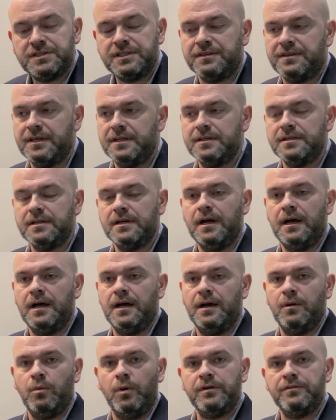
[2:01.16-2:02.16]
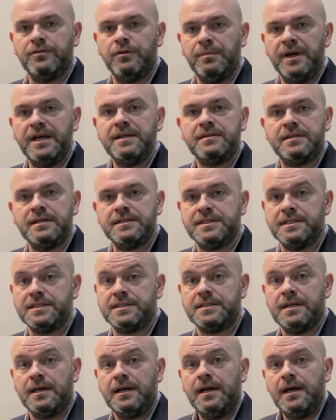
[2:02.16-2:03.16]
I think one of the main things
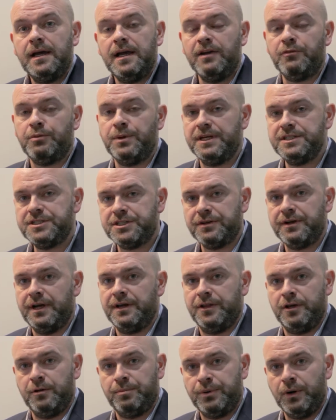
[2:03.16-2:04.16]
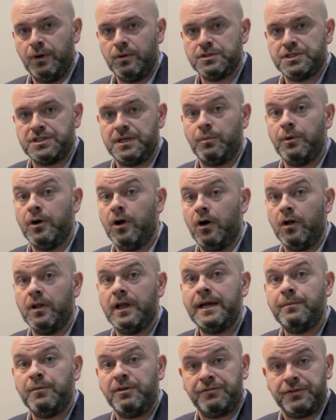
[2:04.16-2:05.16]
is if we integrate the approach, then we're
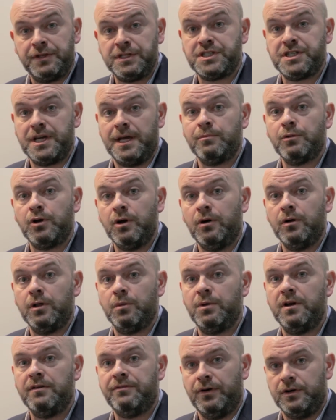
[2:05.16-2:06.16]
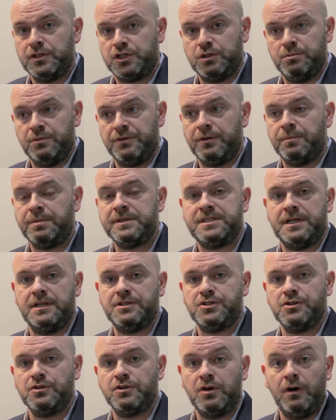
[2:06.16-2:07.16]
all aiming for the same goal and we avoid some of the
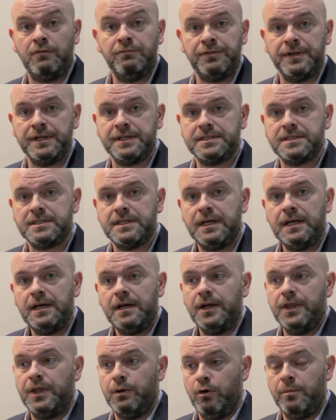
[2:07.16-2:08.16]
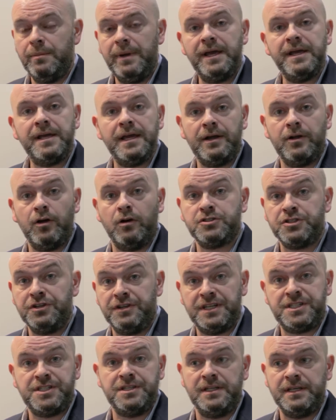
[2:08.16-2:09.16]
potential conflicts that we may get or
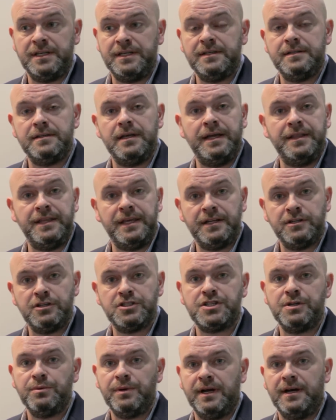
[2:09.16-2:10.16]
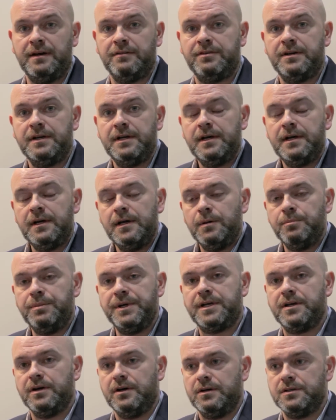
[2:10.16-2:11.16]
traditionally in the industry we have.
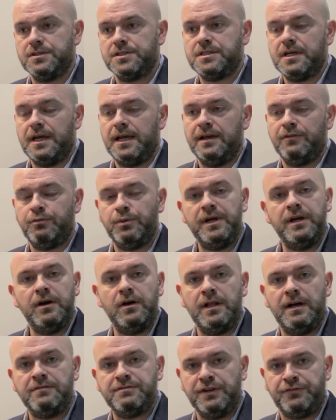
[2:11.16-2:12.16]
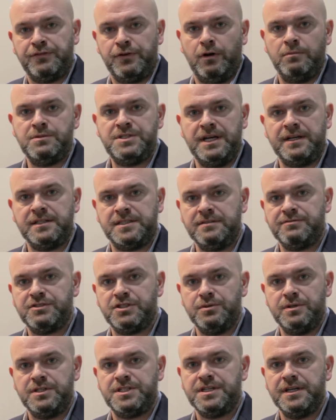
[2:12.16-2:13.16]
Because if we all have different objectives
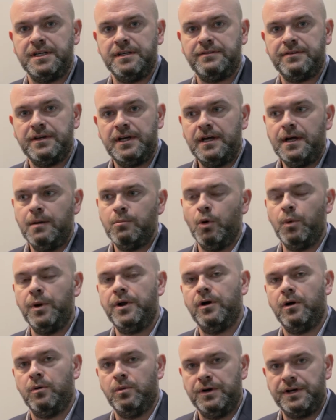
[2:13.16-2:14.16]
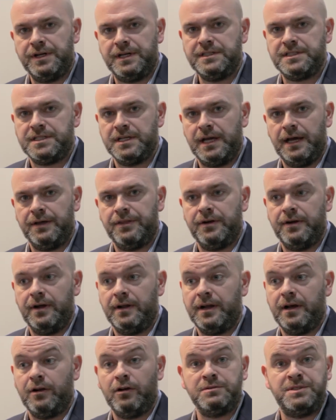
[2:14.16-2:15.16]
to achieve, but we're not working together
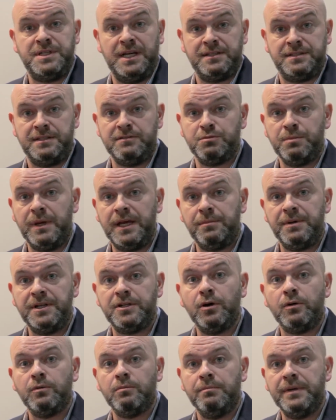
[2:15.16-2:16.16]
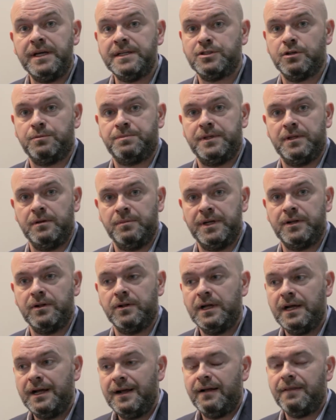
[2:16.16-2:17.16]
and our objectives maybe don't meet up in the
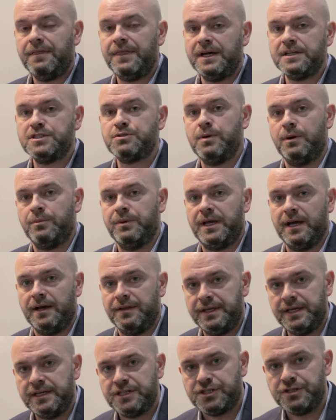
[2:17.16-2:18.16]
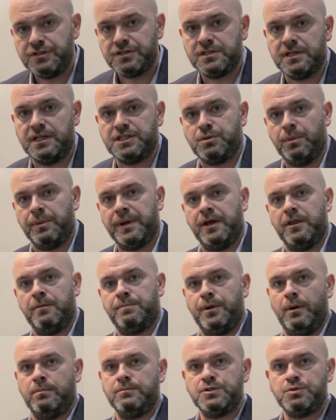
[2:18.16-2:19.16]
middle, that's when we get the issues and that's when we get the
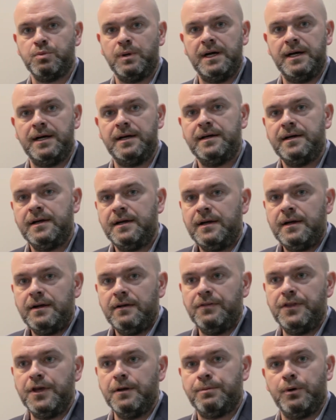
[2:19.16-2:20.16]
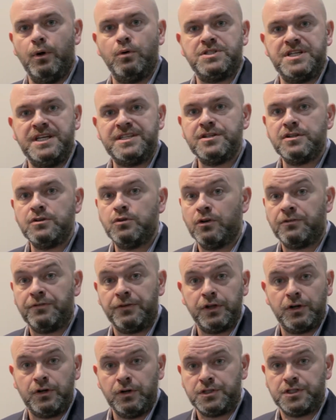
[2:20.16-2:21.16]
problems where the approach isn't good
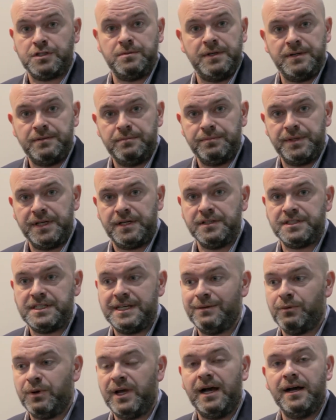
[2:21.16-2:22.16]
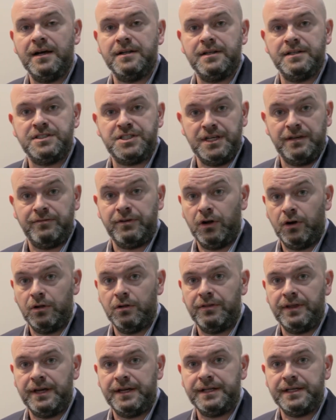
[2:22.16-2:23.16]
for the customer because we aren't achieving
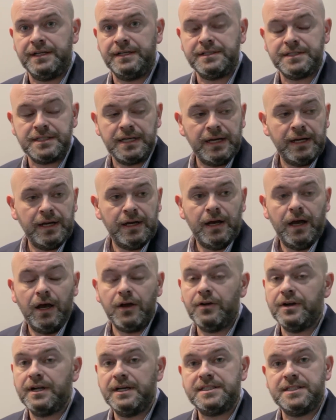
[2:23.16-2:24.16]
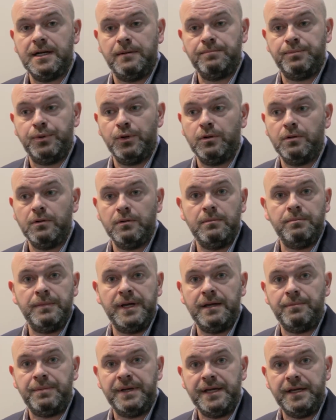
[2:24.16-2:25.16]
all of their needs. A good example
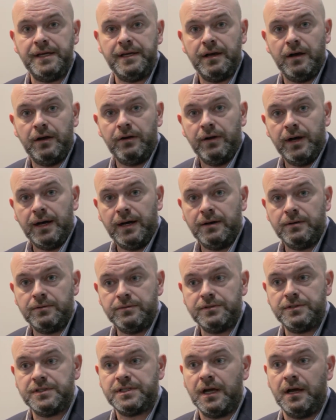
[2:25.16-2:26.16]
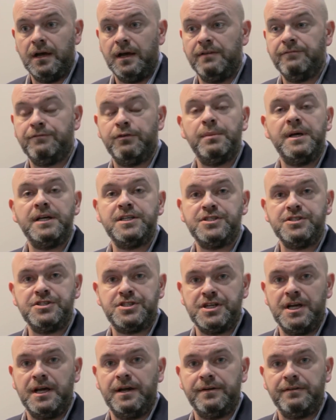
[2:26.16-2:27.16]
may be around information
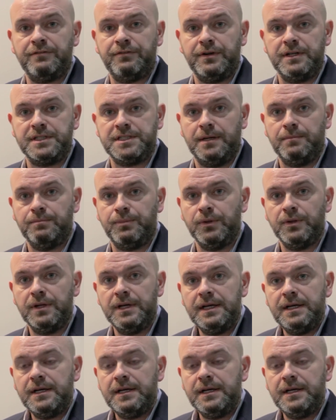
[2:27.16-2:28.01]
sharing, for example.